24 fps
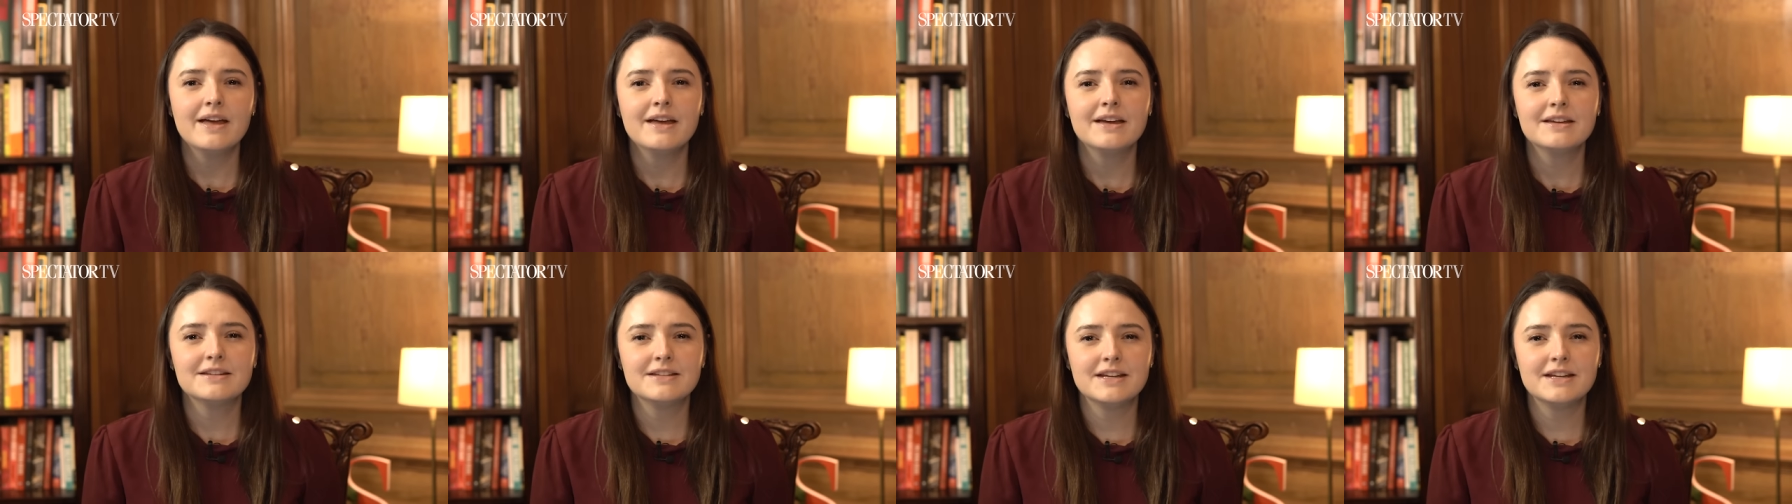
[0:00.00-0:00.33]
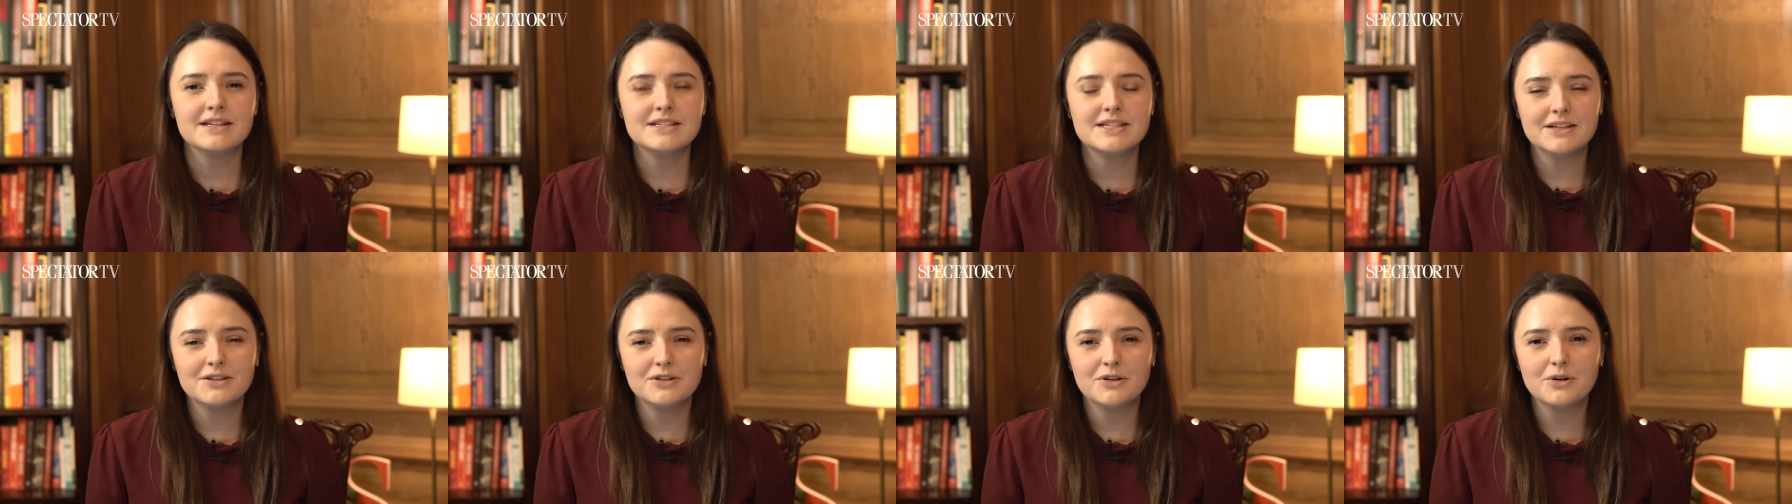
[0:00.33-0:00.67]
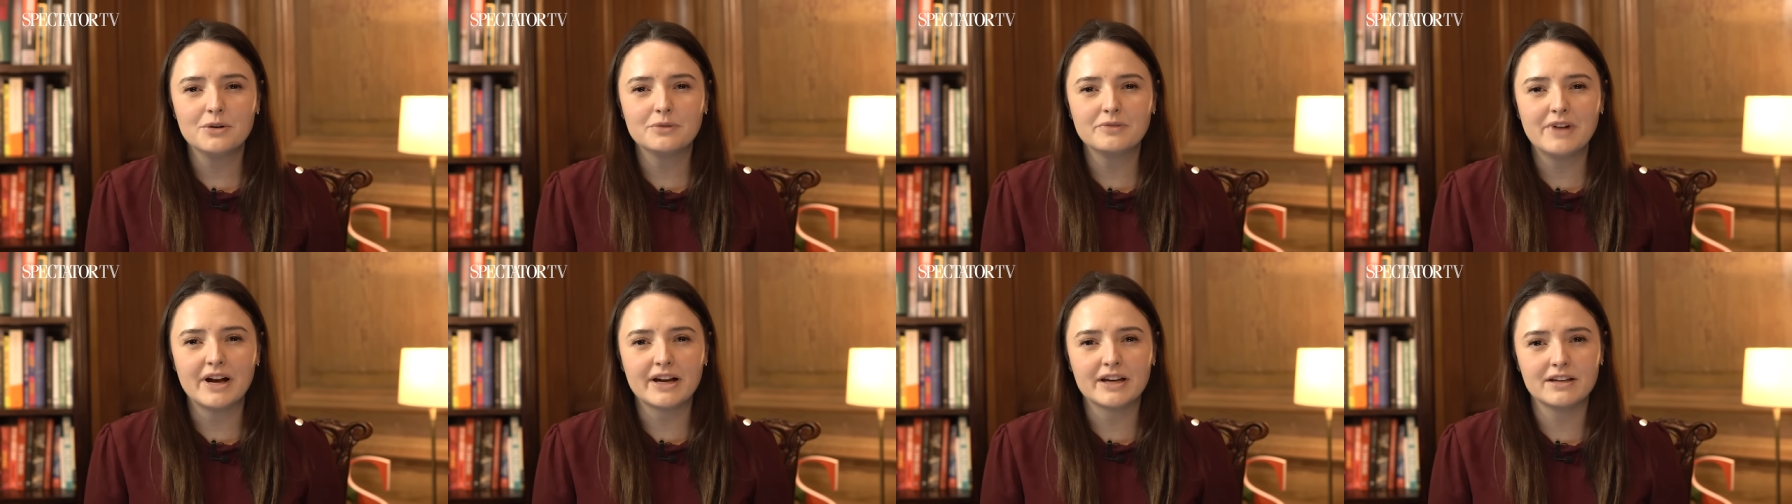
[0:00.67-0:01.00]
Nadine,
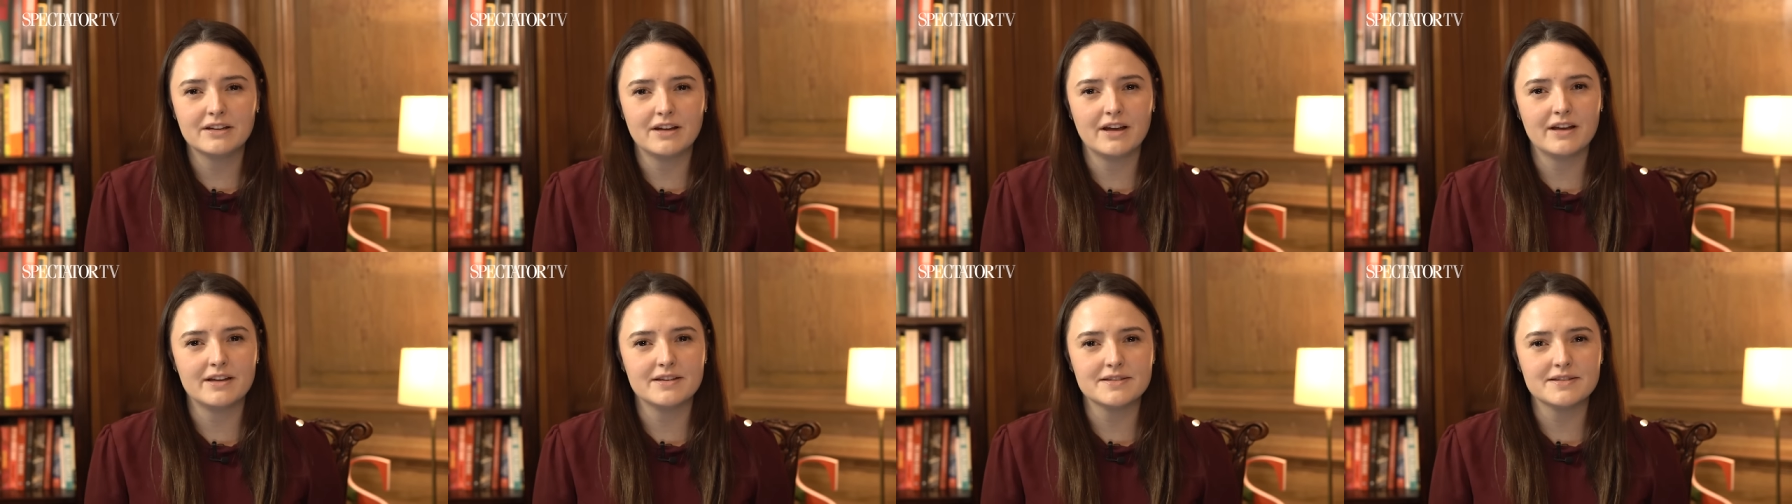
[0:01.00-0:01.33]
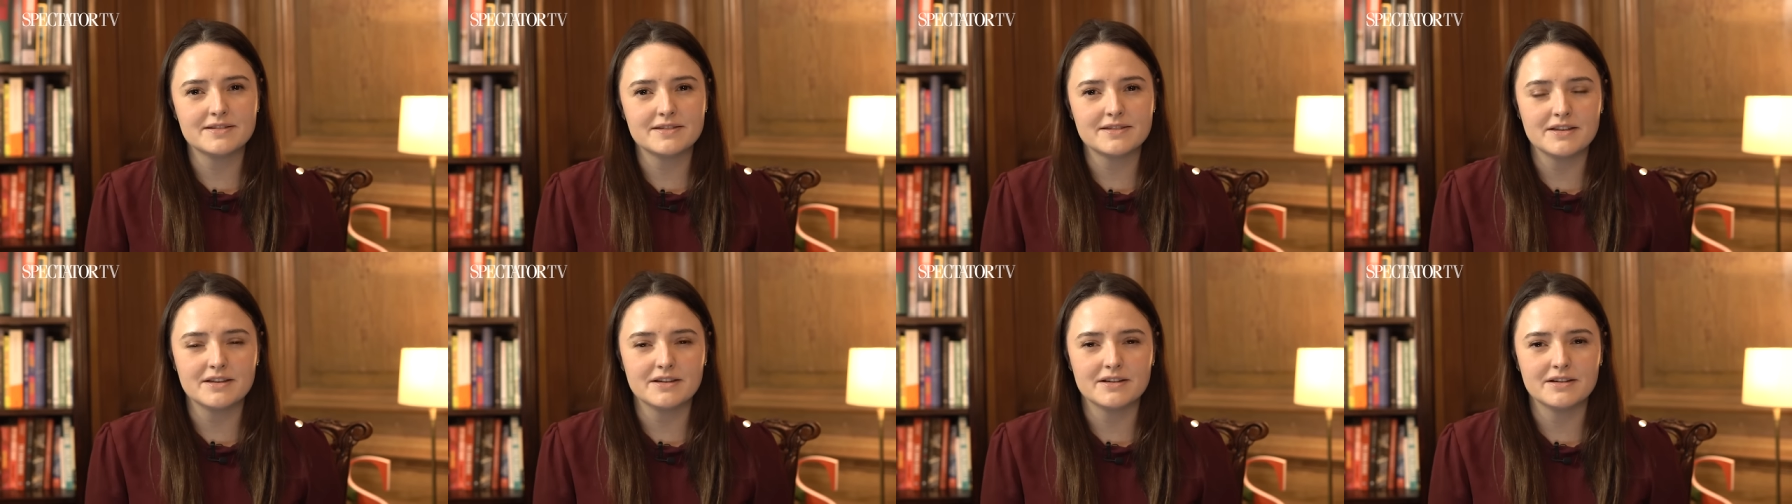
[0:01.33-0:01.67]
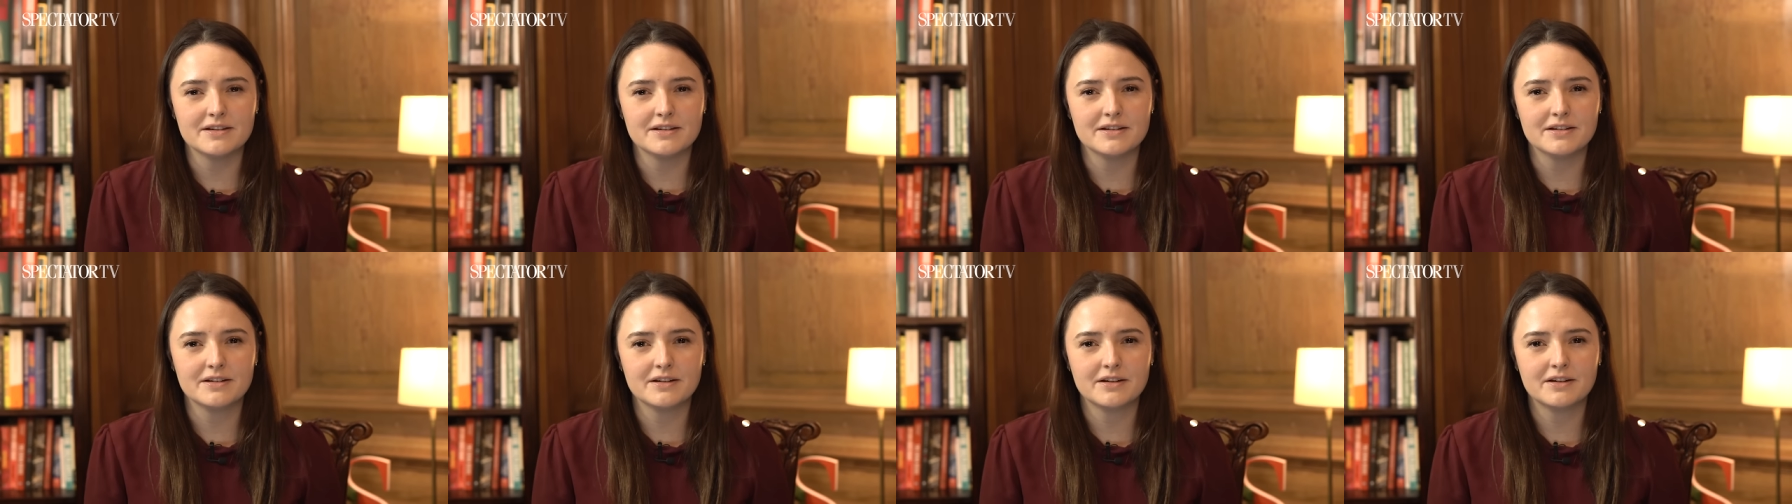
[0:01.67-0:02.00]
you'll recognize
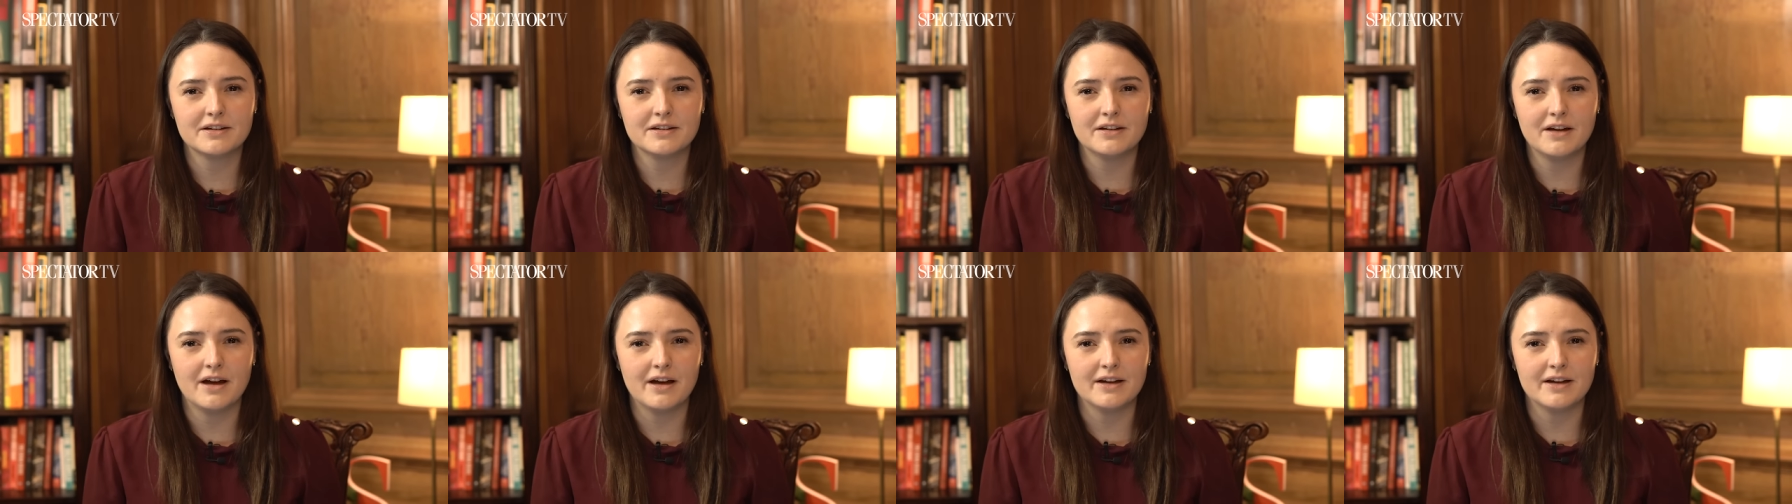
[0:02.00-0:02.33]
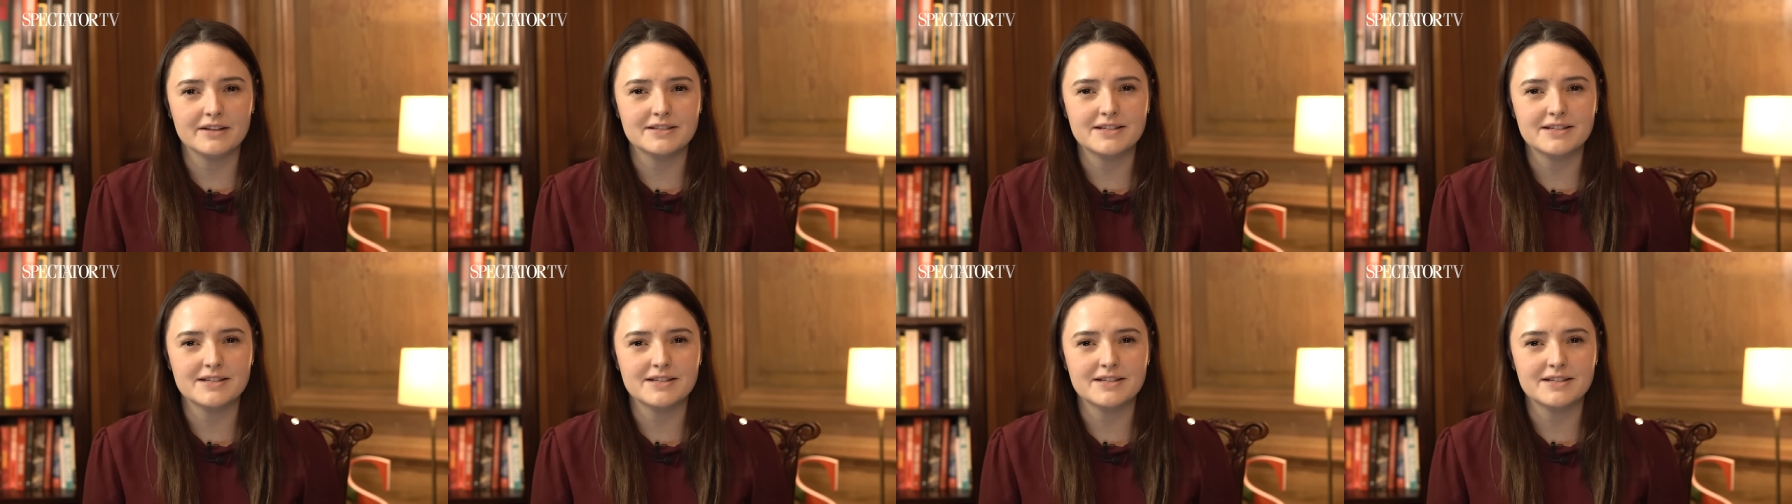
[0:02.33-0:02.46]
the uh,